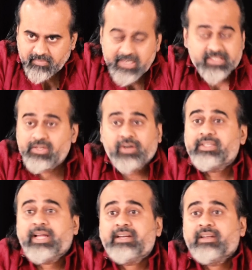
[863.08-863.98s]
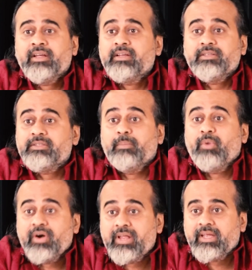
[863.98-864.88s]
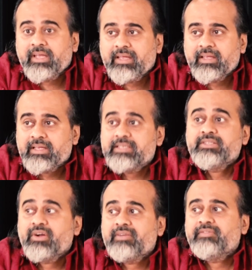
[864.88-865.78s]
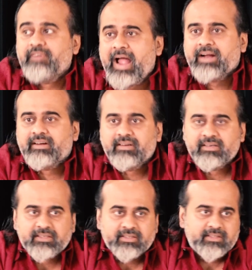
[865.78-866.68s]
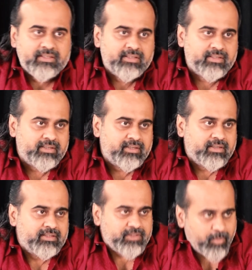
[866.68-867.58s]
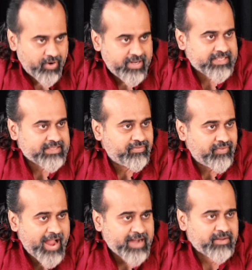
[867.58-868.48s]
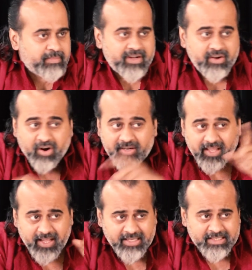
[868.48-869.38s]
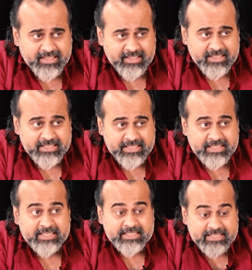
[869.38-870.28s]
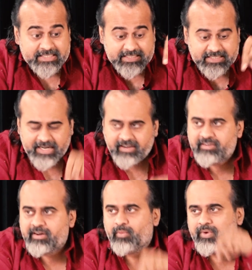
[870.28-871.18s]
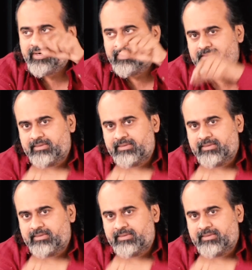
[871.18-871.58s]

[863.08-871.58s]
It's not that the body is not a fact. The body is a fact, but not the central one.